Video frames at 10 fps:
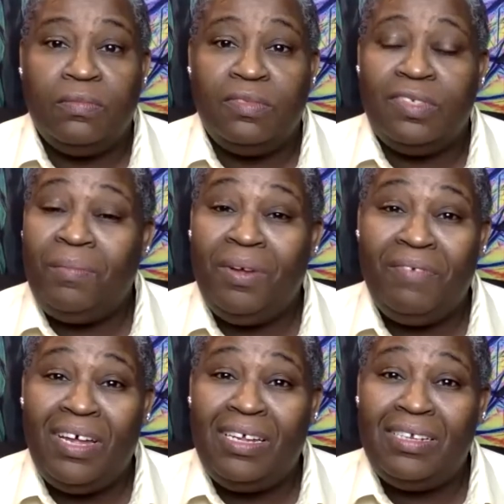Some of
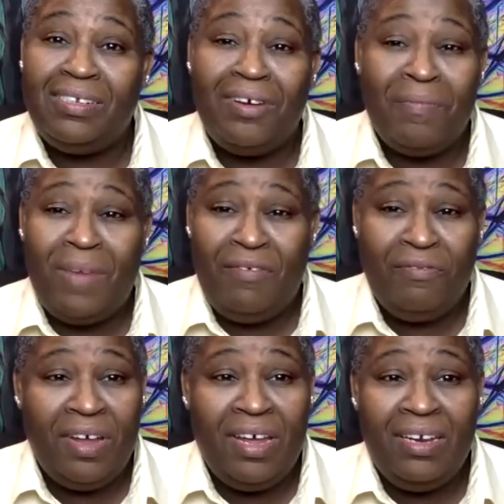us are my
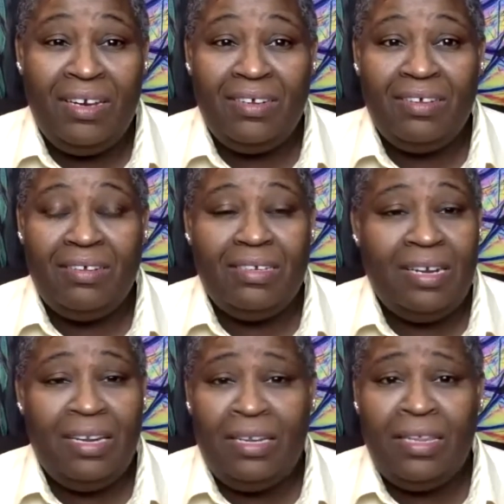friend
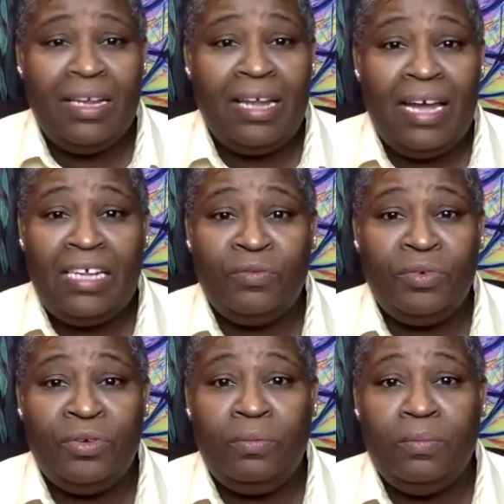sitting in the
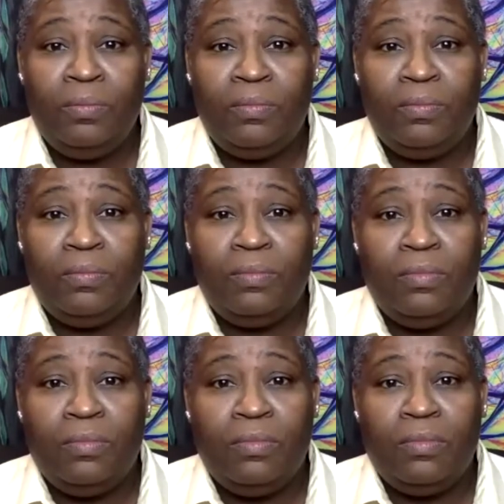classroom,
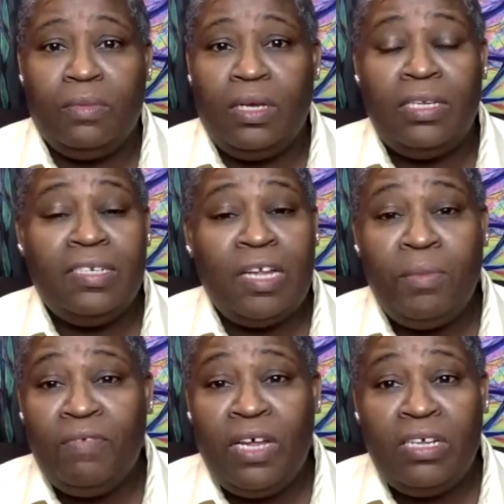and some
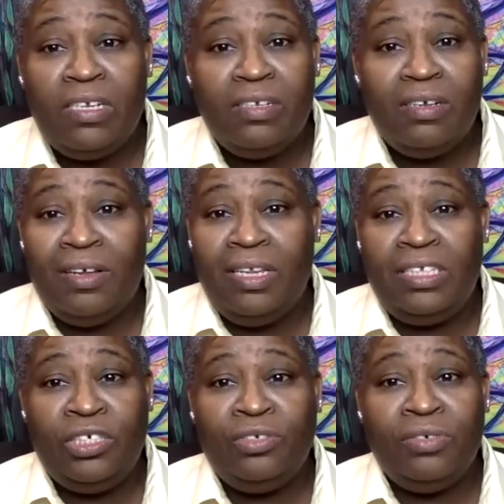of us are the
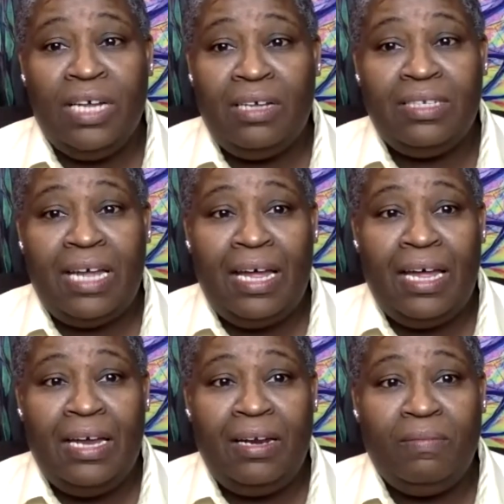children outside.